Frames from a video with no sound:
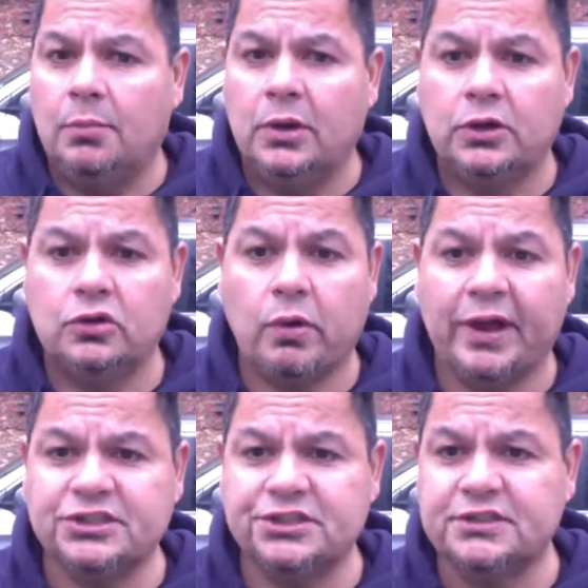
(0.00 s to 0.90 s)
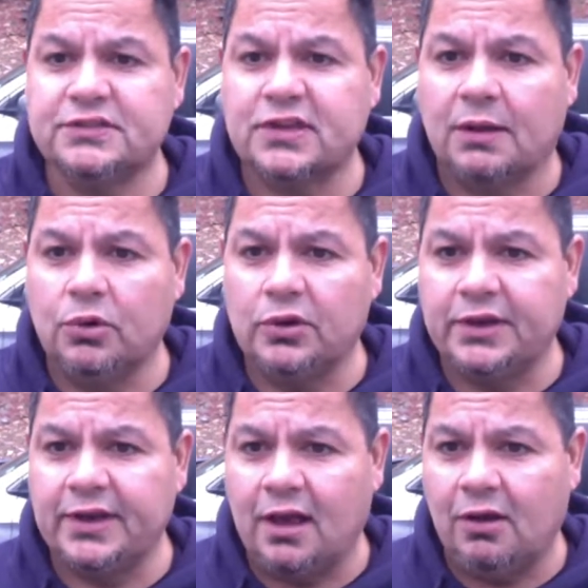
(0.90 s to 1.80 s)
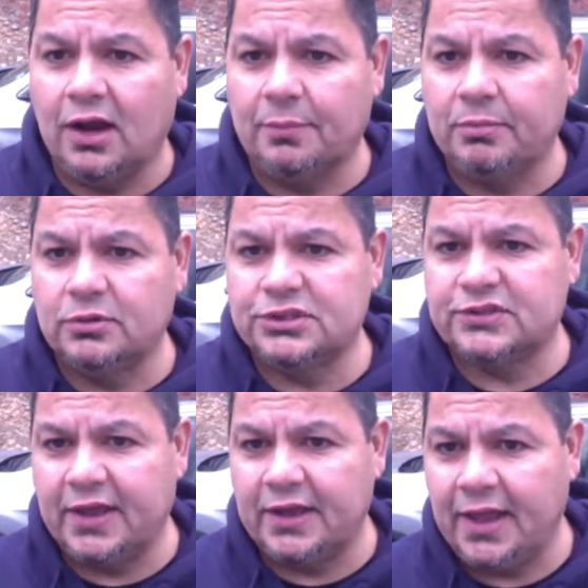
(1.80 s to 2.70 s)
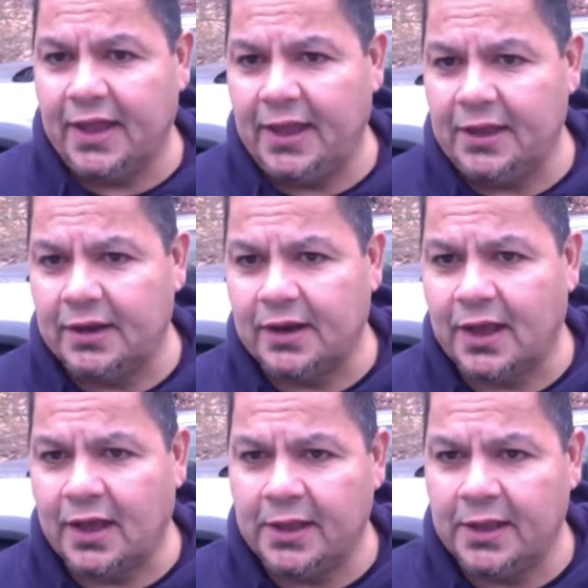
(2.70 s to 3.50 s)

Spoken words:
Questions. I'm looking now. A lot of people just saying hey and hi.